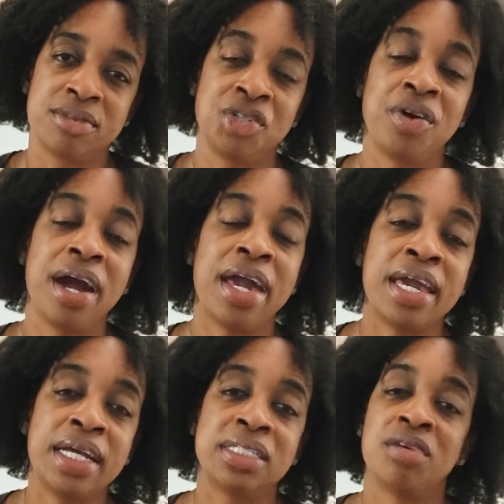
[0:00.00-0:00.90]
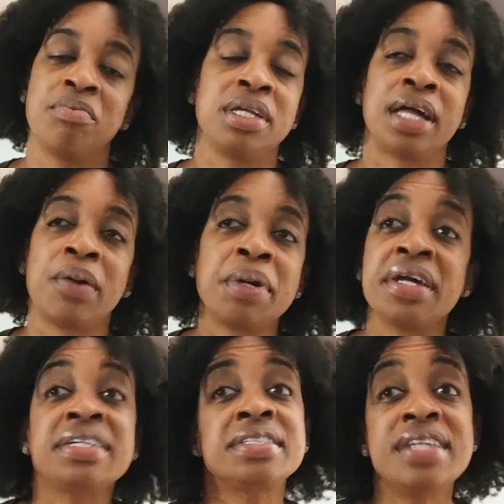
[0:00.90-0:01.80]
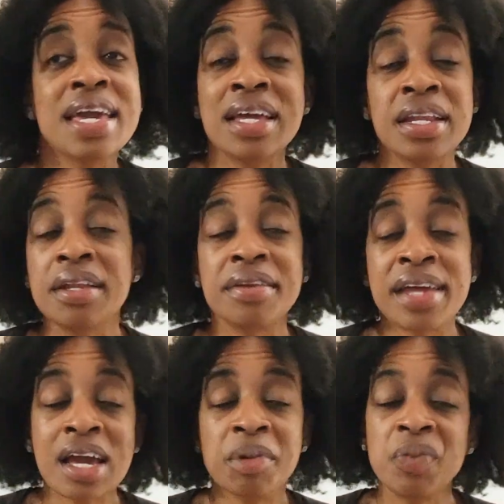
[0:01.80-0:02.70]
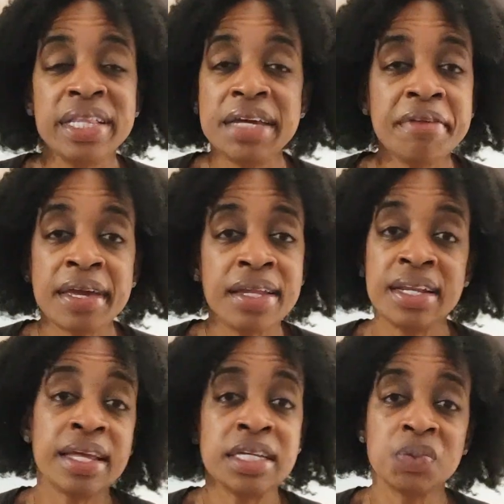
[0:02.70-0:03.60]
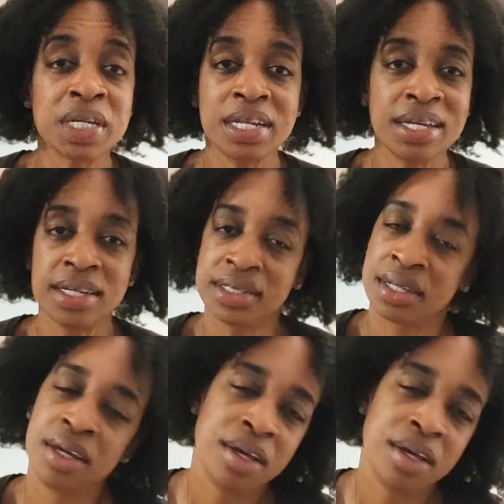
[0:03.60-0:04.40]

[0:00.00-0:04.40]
throw our hands up and be like, well, this is the day and the time that we live in. It is what it is.